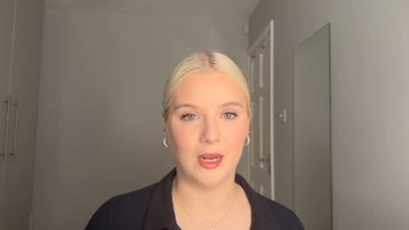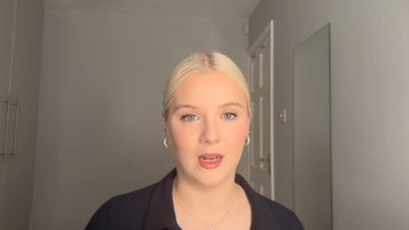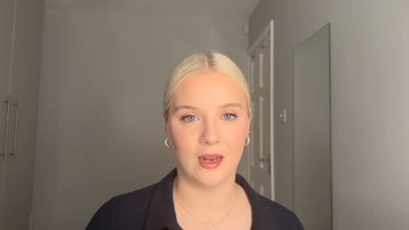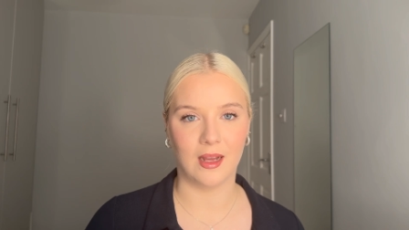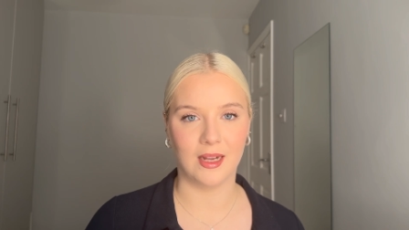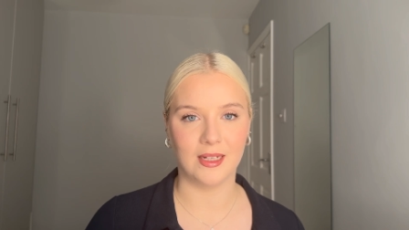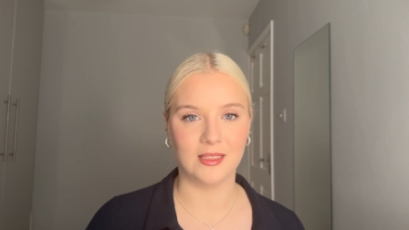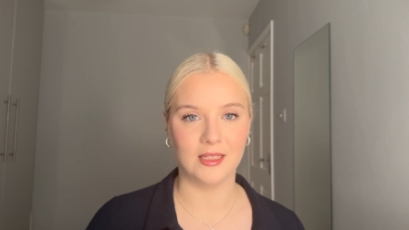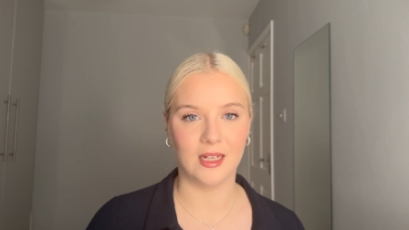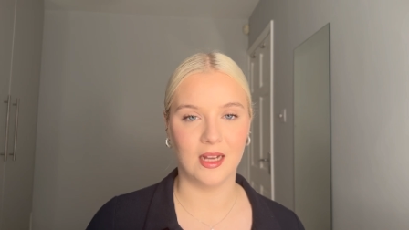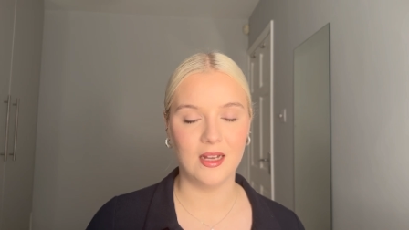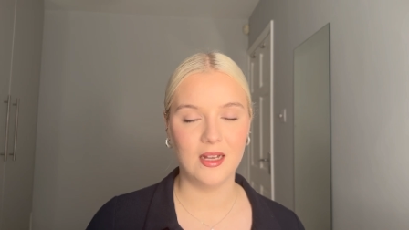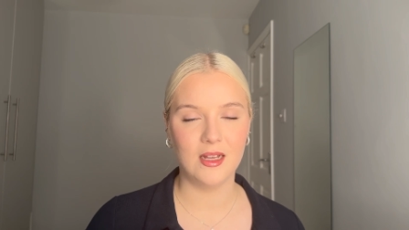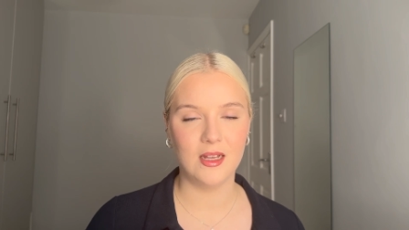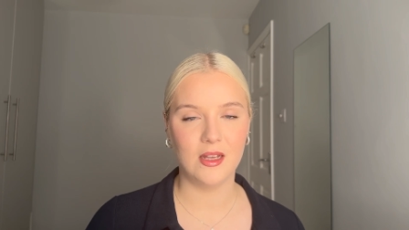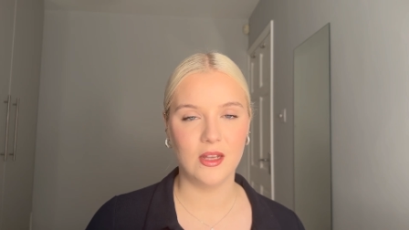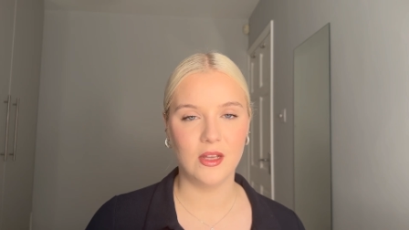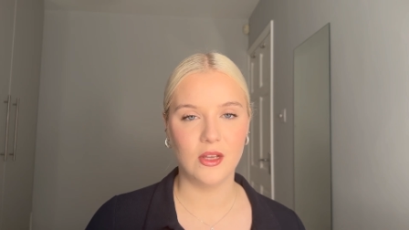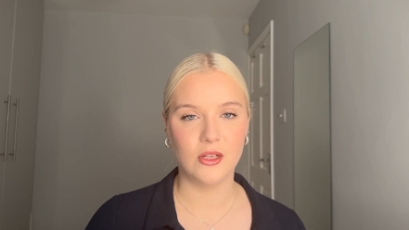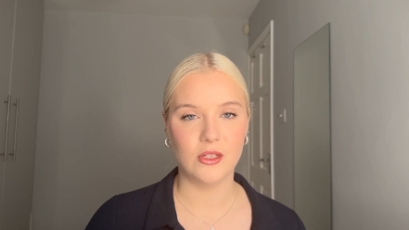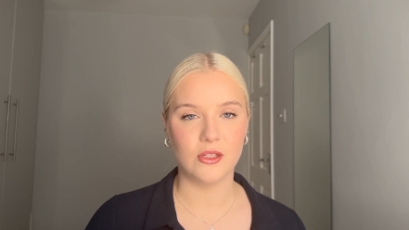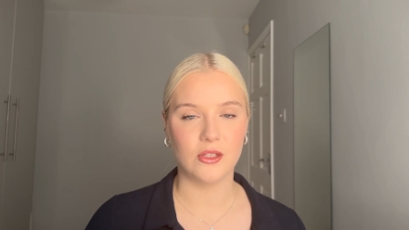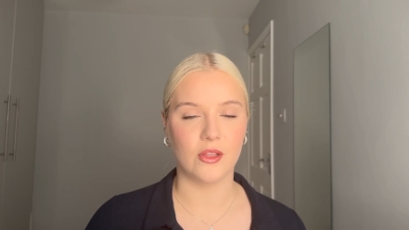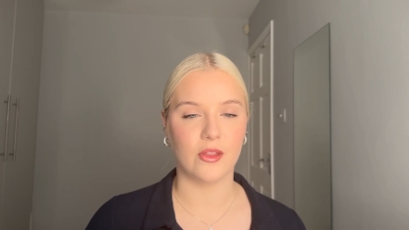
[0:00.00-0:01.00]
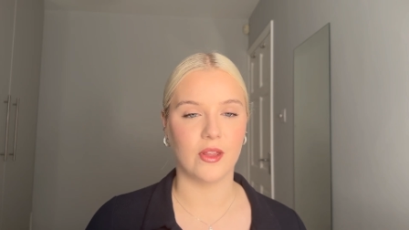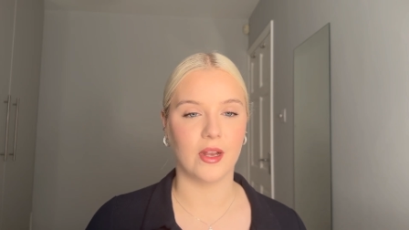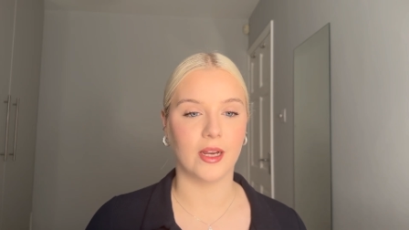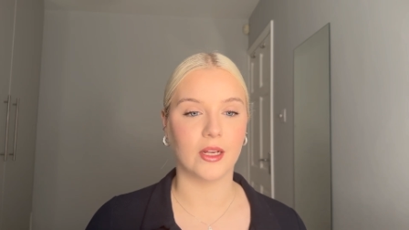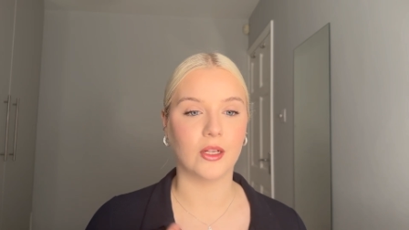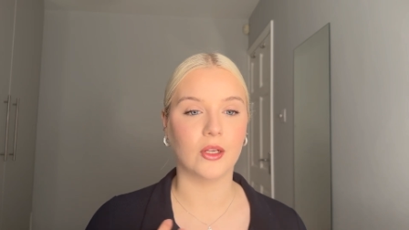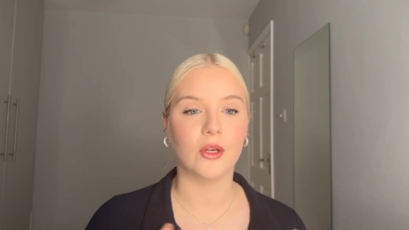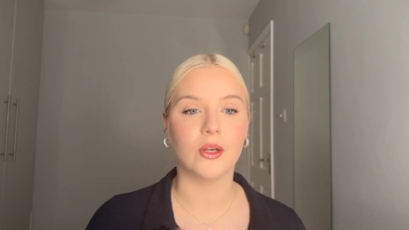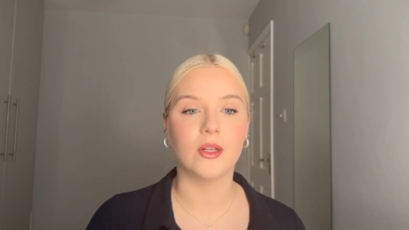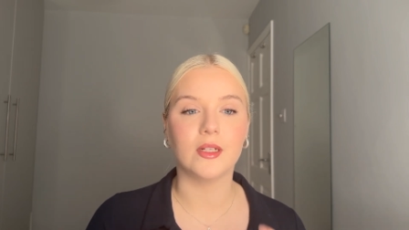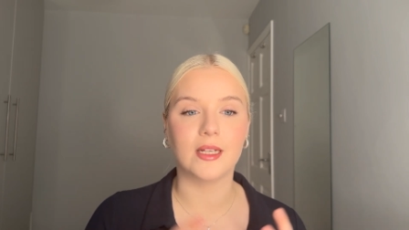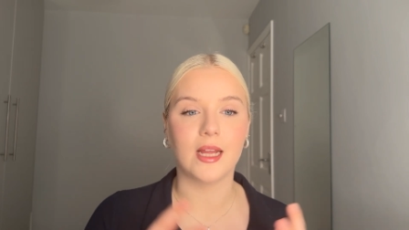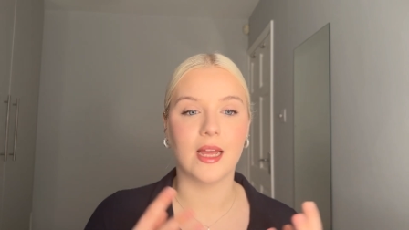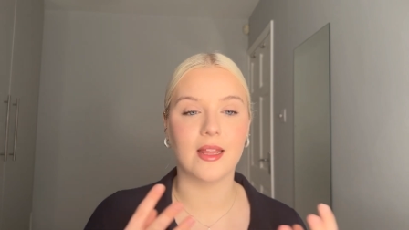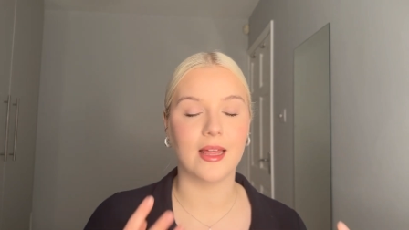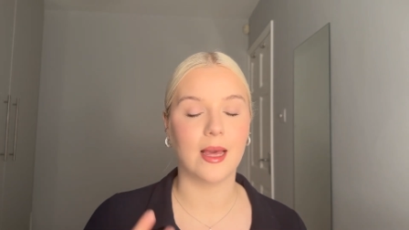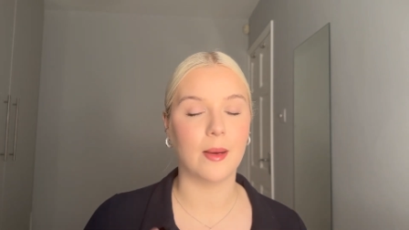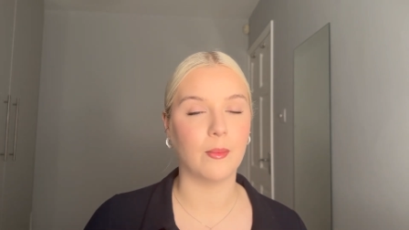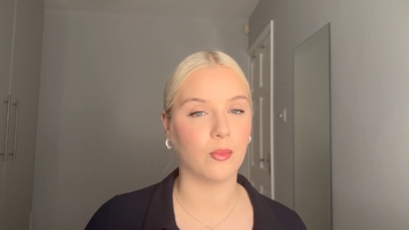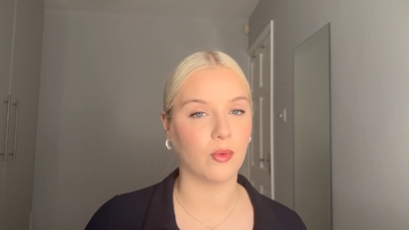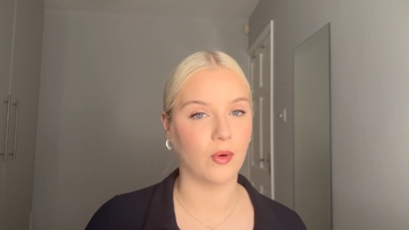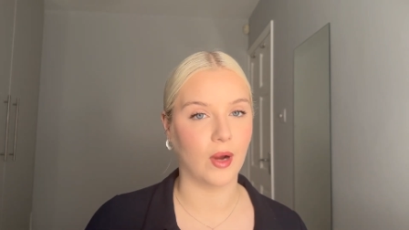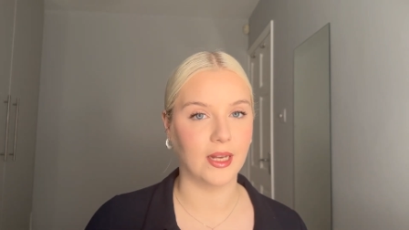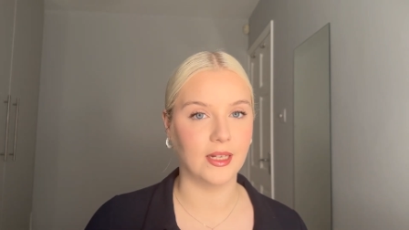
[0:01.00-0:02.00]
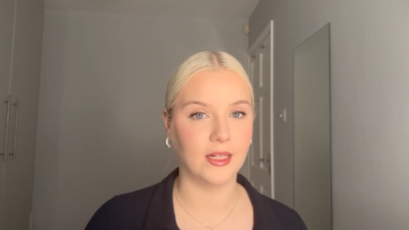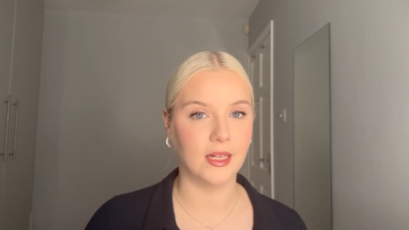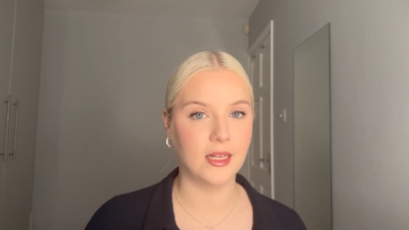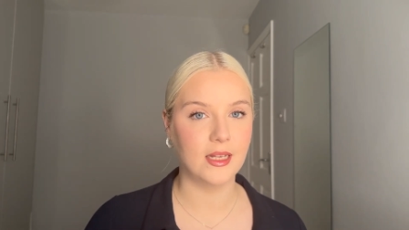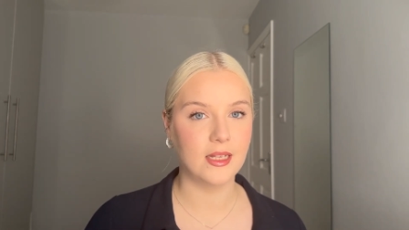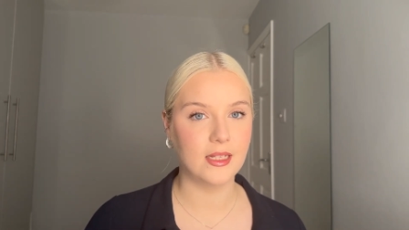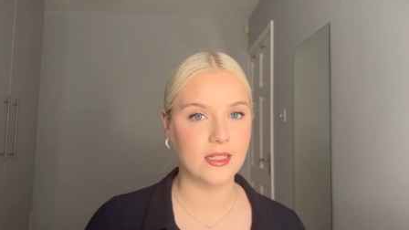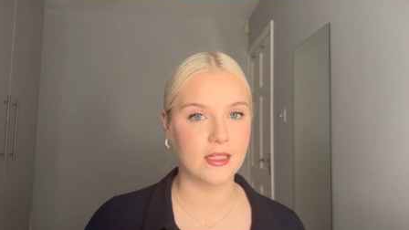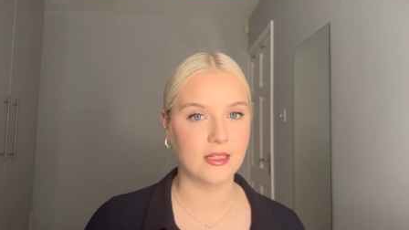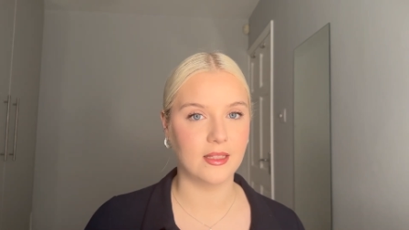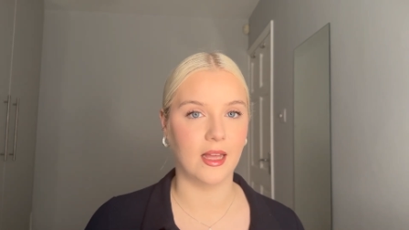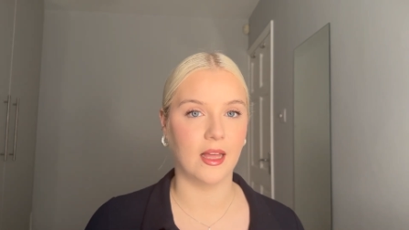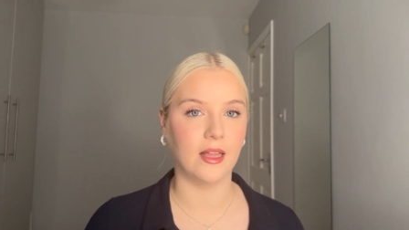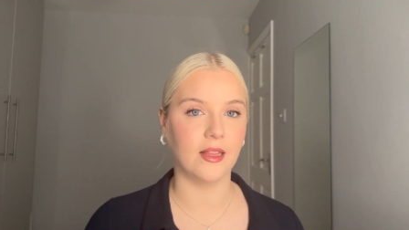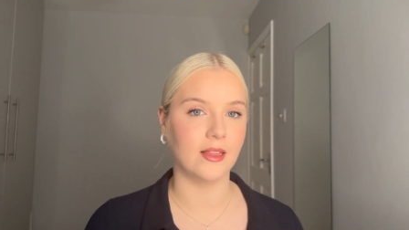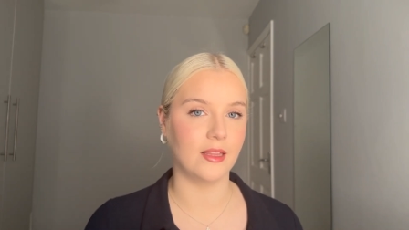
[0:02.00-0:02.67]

lighter so that I could get that brightness that,